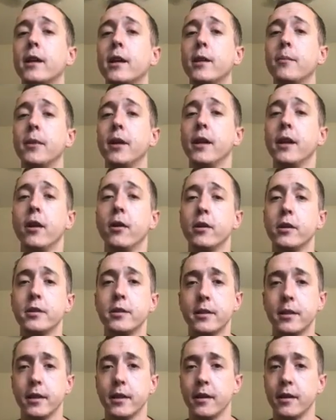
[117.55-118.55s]
to be
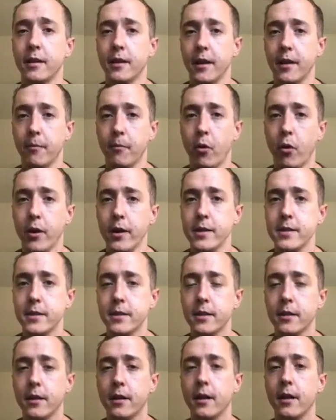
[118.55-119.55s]
noticed in
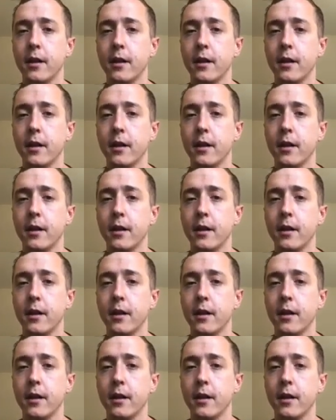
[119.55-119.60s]
boys,